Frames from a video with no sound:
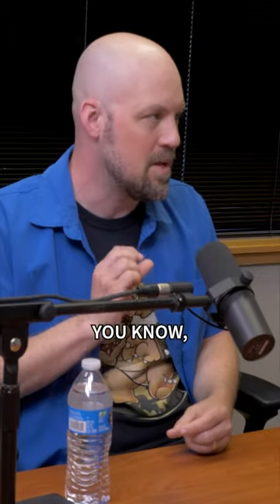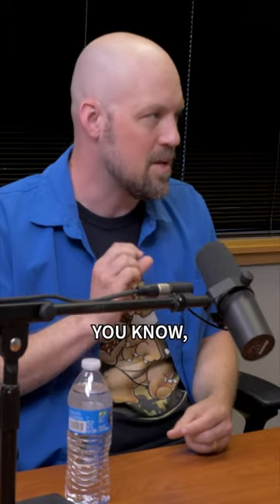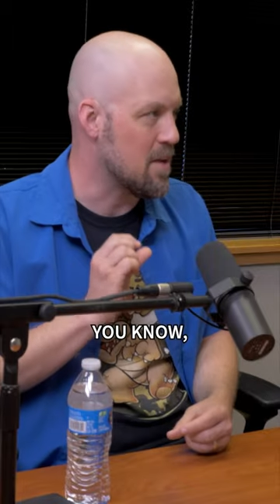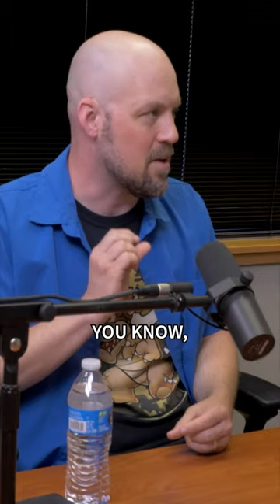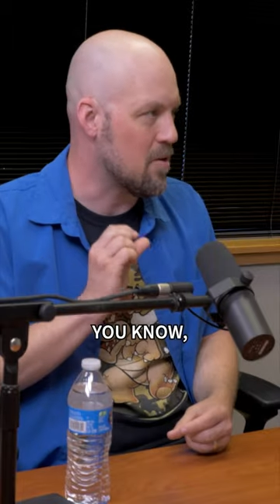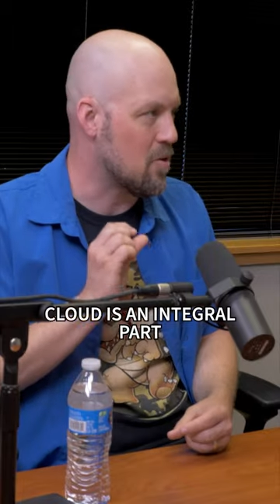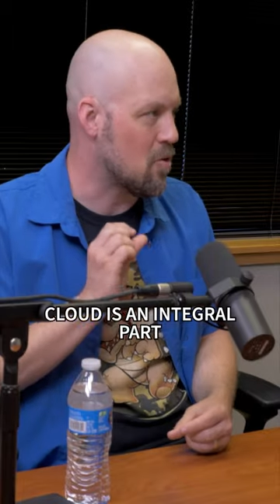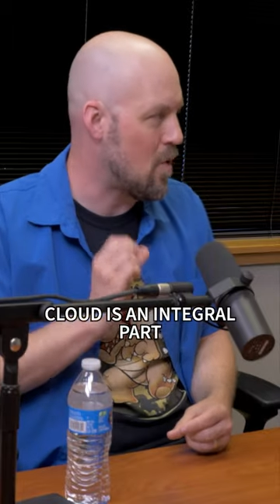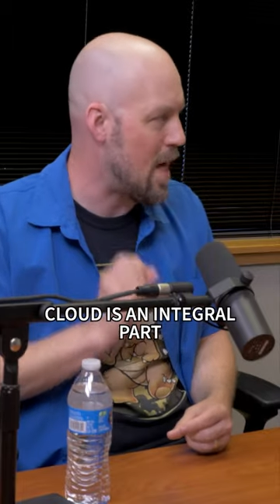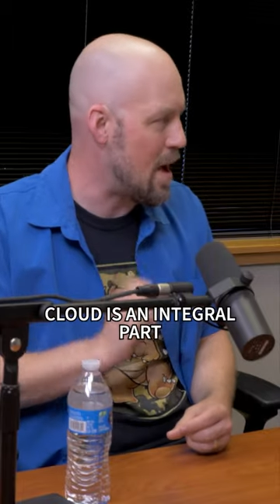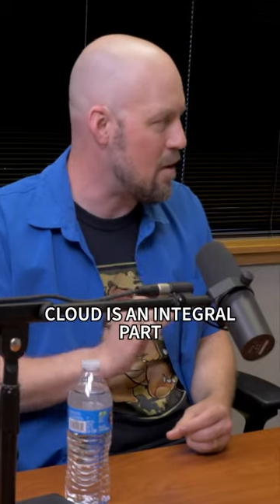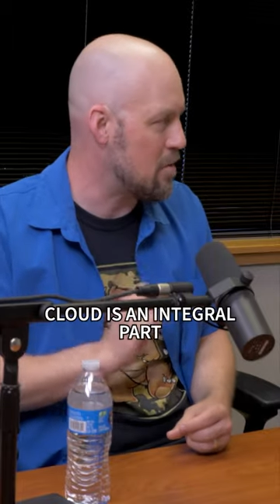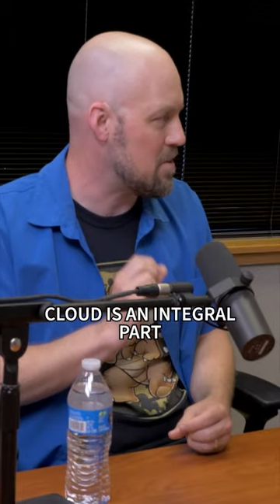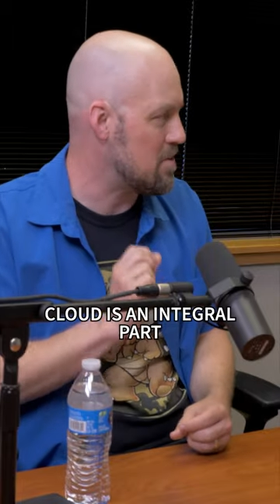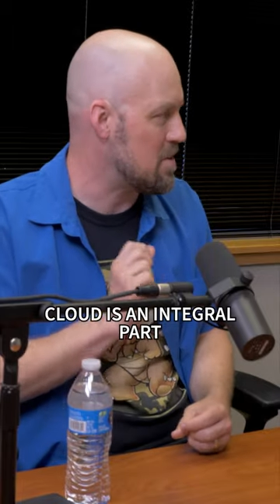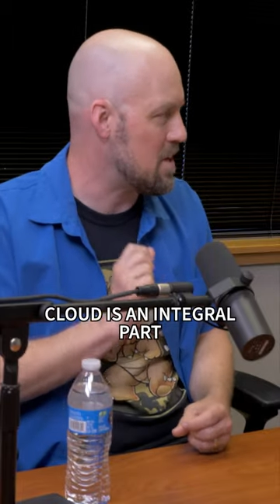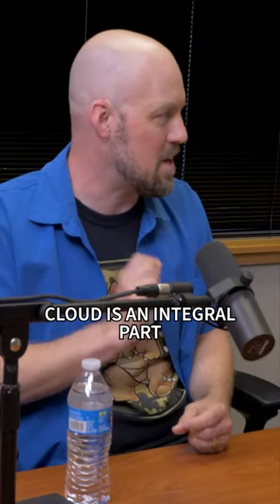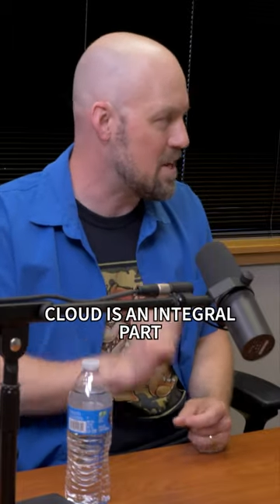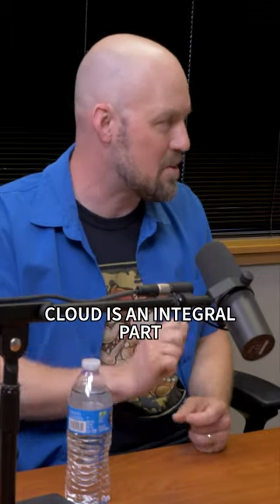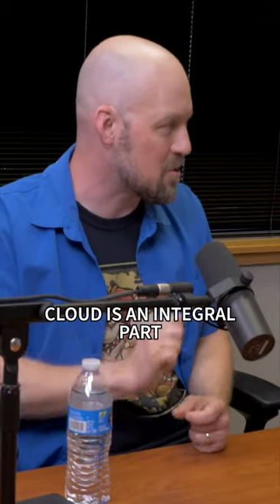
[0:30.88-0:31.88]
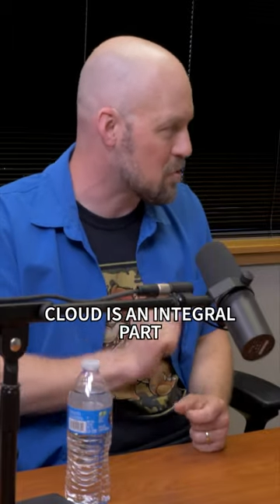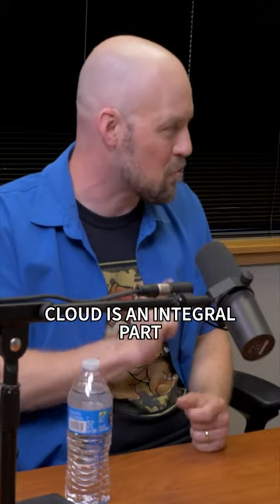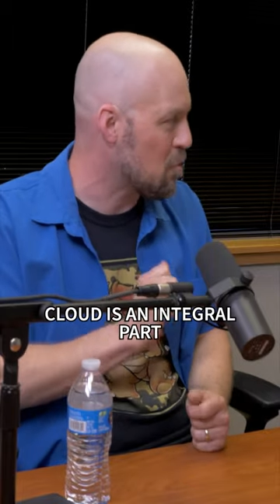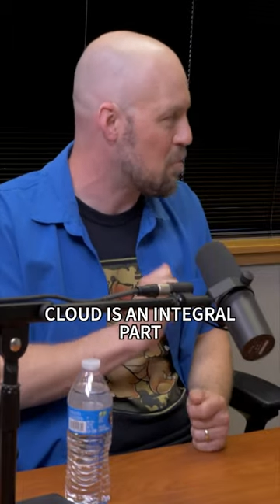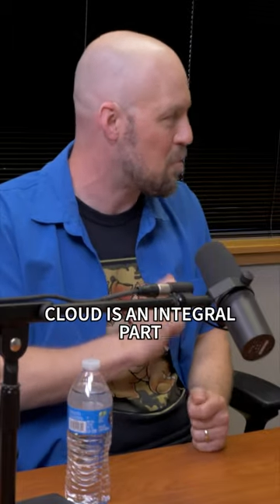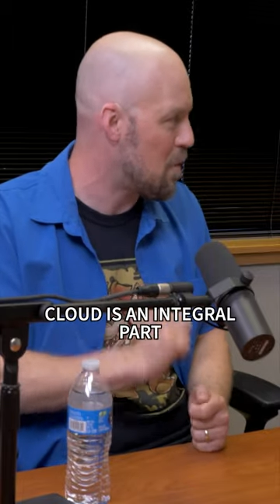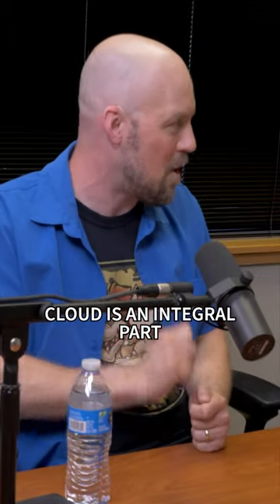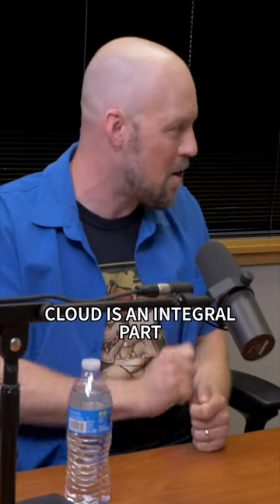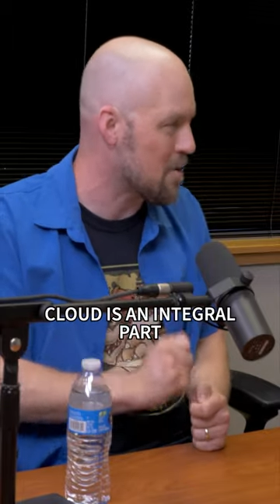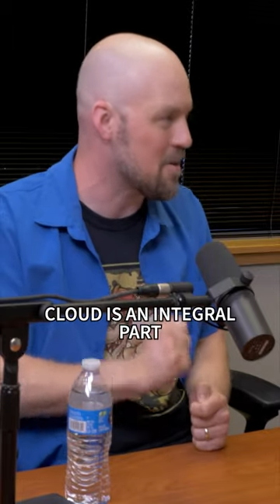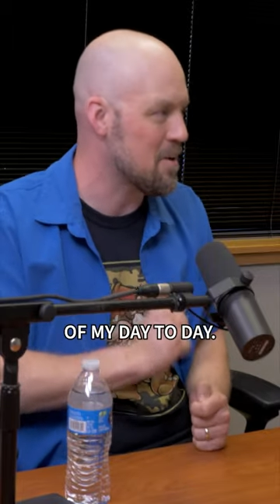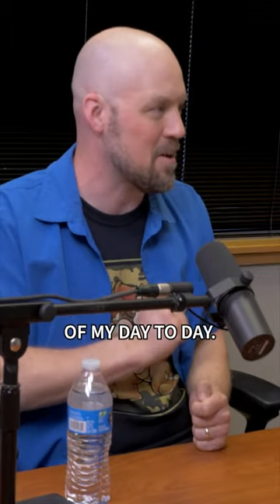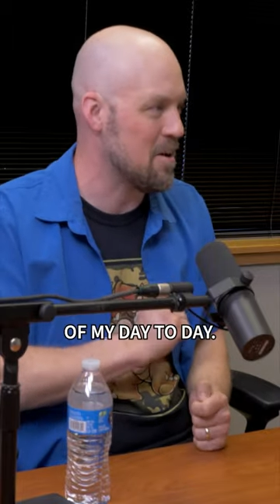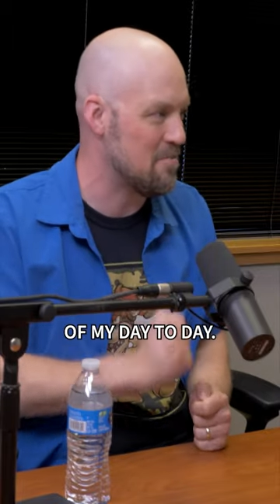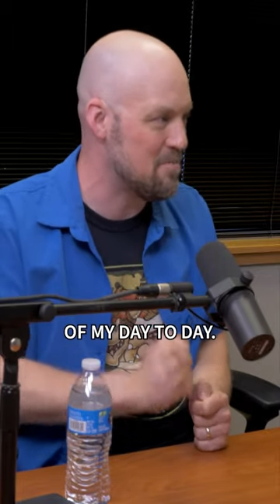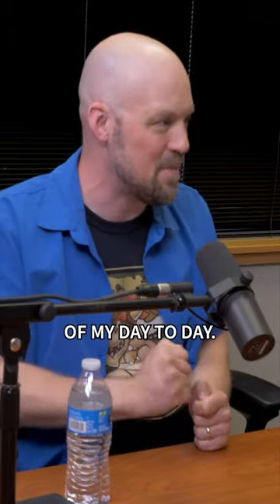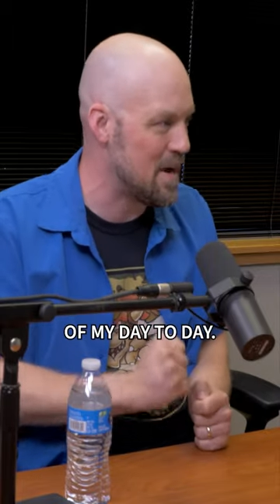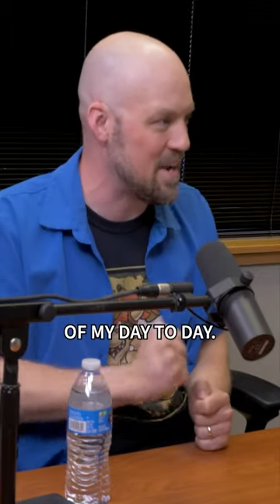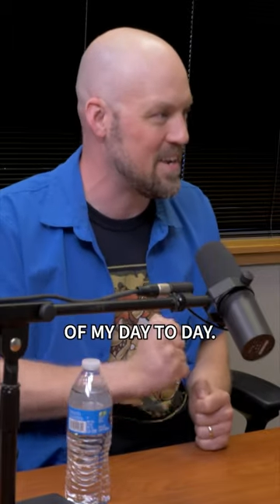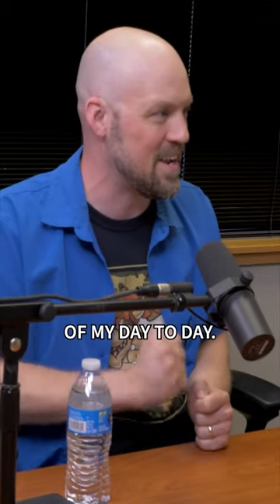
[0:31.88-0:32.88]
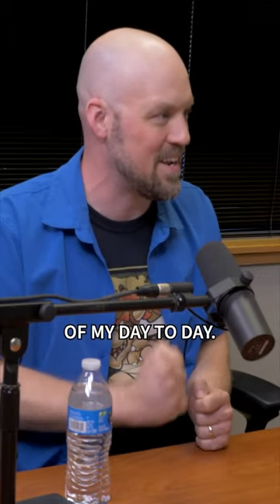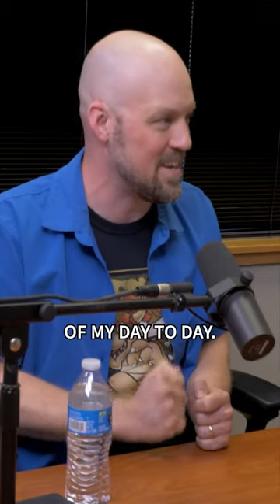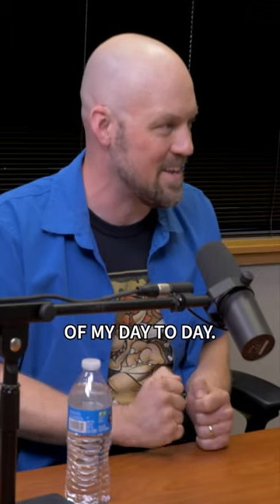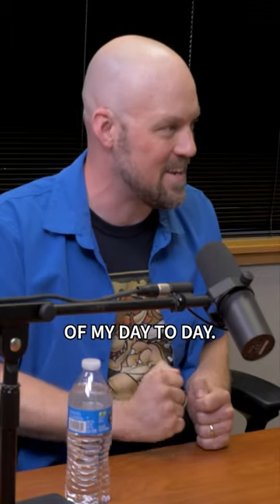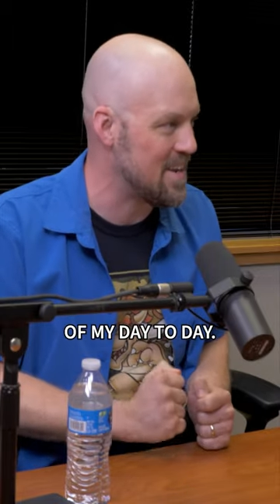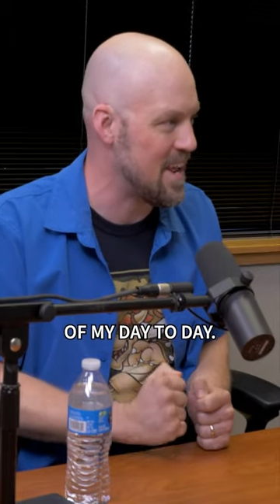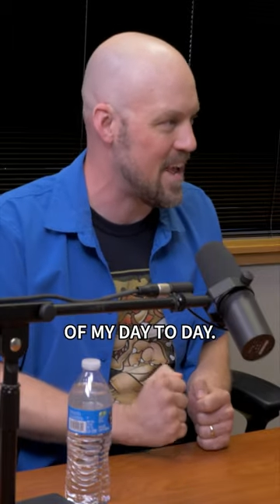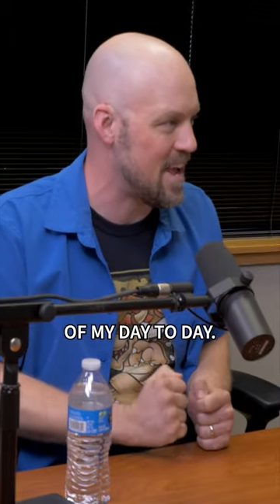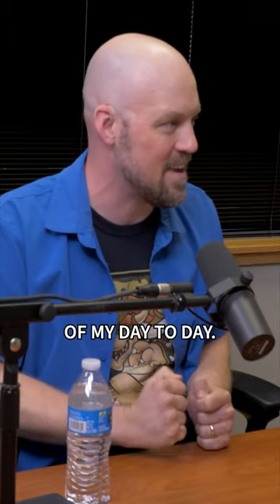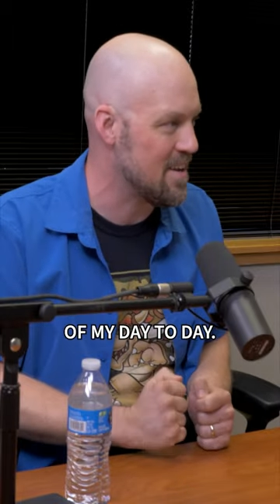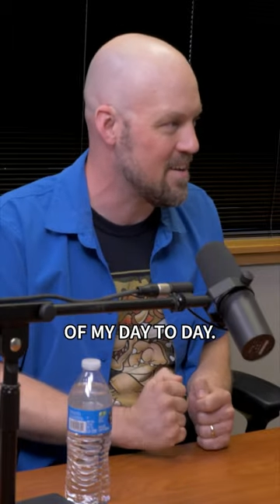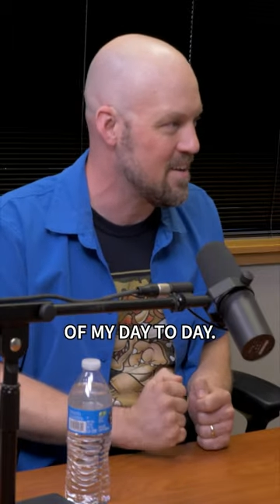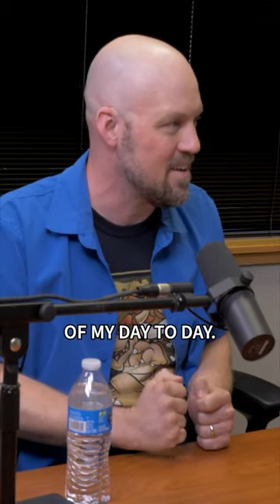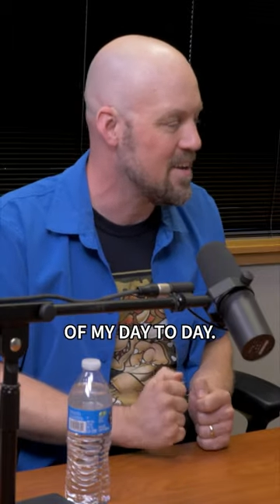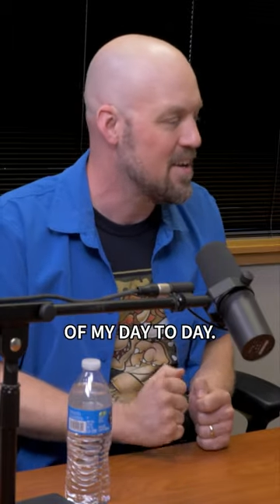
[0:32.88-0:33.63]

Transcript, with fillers: you know, cloud is an integral part of my day to day.